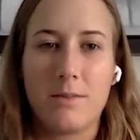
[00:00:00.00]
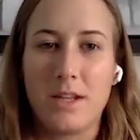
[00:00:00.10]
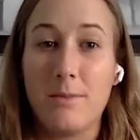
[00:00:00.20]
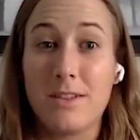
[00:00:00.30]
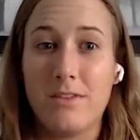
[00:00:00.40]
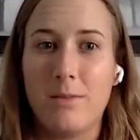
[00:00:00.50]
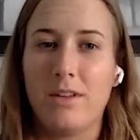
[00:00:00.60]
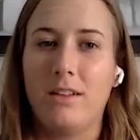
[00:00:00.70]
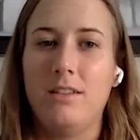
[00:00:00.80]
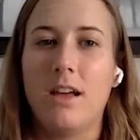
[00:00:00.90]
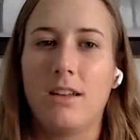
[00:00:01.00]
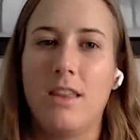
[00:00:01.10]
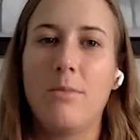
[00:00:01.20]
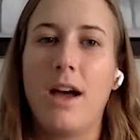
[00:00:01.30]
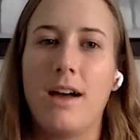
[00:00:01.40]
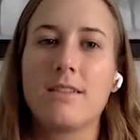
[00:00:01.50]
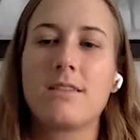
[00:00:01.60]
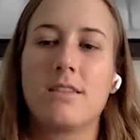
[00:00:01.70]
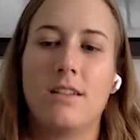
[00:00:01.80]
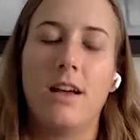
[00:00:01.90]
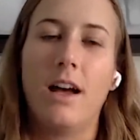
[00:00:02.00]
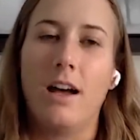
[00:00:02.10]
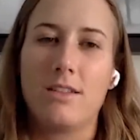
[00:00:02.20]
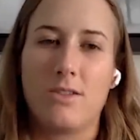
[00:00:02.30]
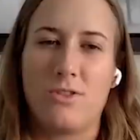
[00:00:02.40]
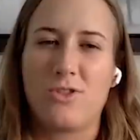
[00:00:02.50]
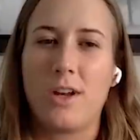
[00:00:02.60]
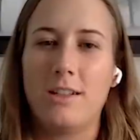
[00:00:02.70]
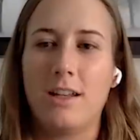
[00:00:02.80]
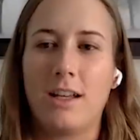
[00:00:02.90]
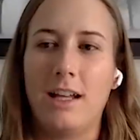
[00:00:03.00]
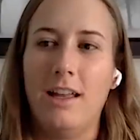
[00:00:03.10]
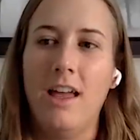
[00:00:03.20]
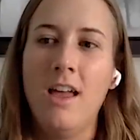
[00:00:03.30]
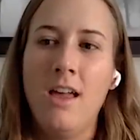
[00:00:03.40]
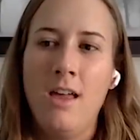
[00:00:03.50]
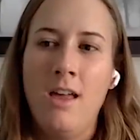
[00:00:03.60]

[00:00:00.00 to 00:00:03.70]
sometimes have typically done in the past. Uh, so just trying to kind of